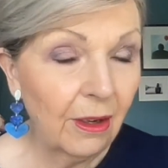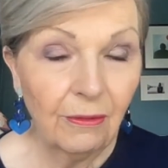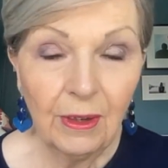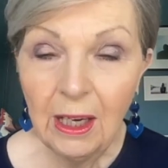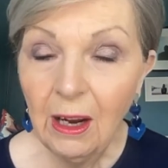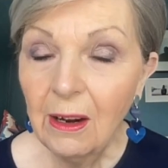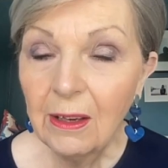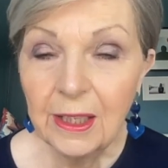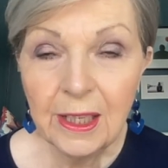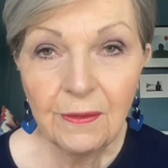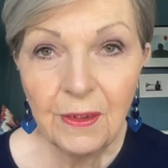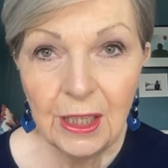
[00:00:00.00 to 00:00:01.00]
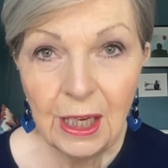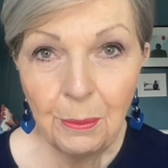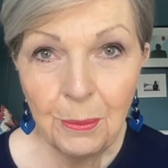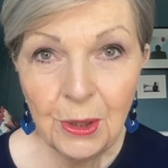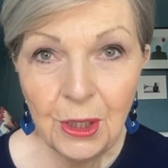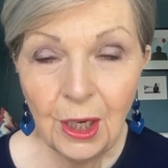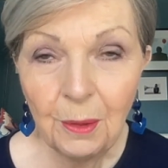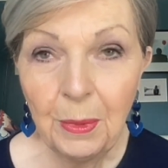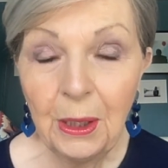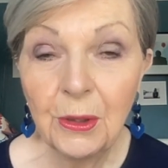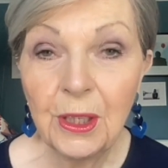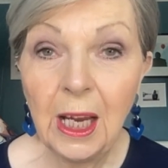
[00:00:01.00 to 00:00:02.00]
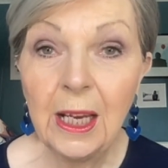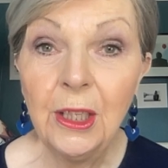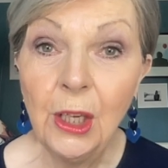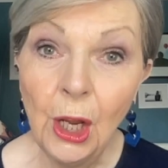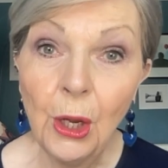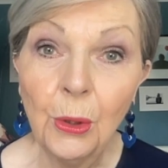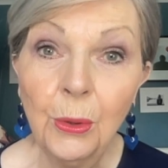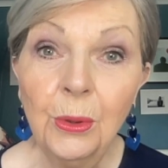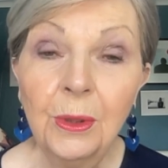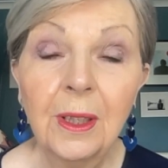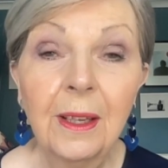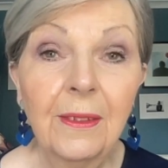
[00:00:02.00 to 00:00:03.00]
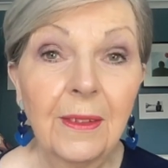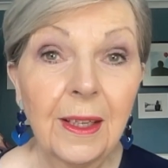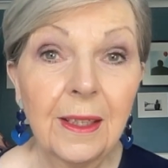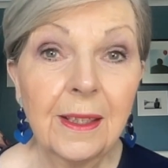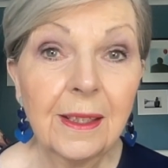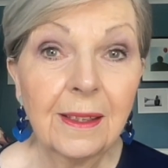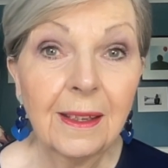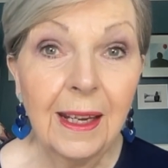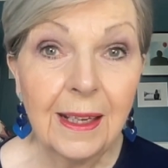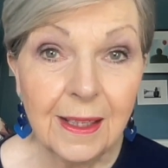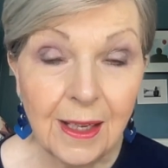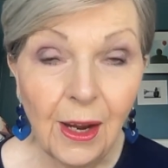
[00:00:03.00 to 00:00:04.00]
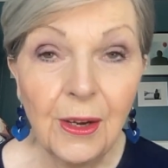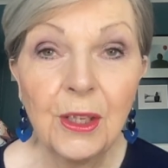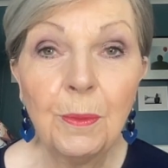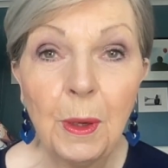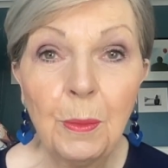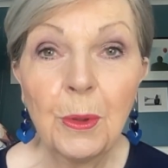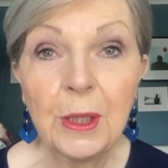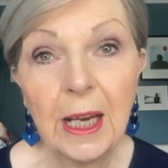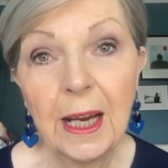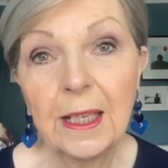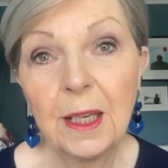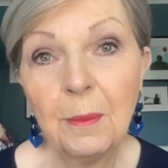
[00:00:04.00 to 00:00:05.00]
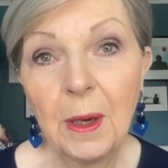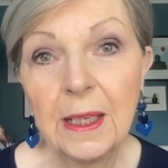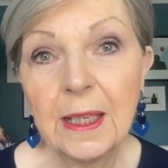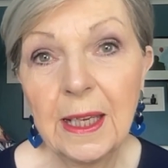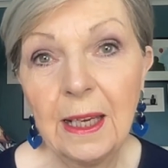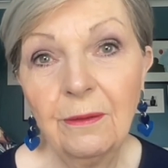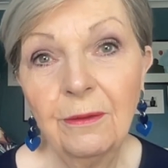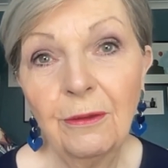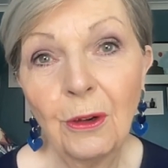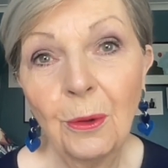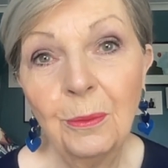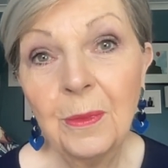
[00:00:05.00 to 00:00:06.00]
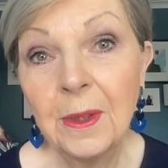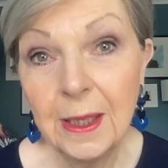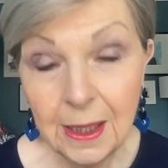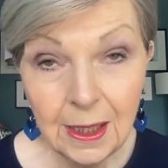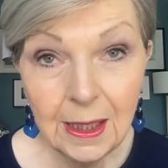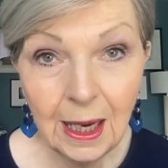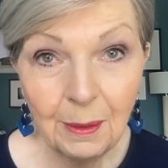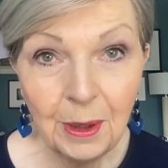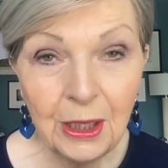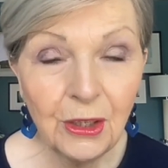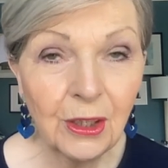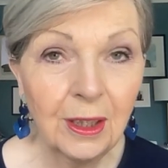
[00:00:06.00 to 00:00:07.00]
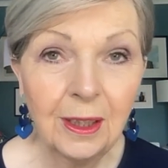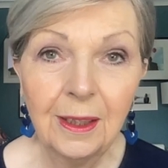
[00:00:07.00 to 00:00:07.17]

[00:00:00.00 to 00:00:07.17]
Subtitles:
regardless of the temperature, because I know that it's going to be protecting my skin from sun damage